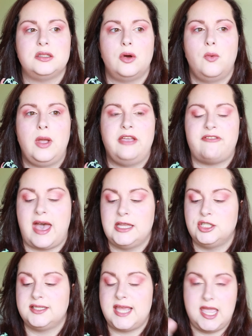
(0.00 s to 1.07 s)
So if
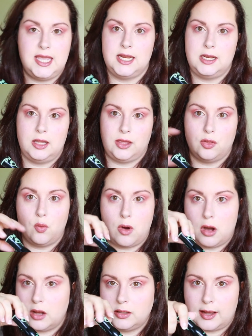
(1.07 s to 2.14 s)
I just take it, like the
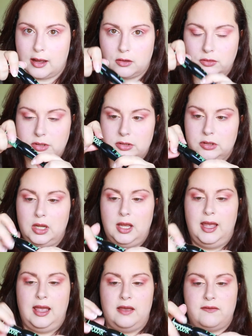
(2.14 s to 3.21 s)
wand out,
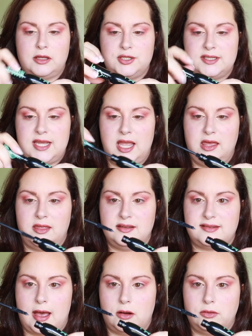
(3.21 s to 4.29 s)
if I just take
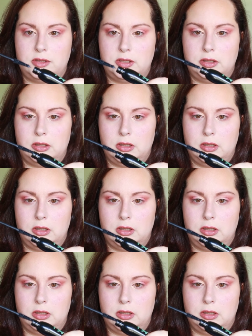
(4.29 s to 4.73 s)
this out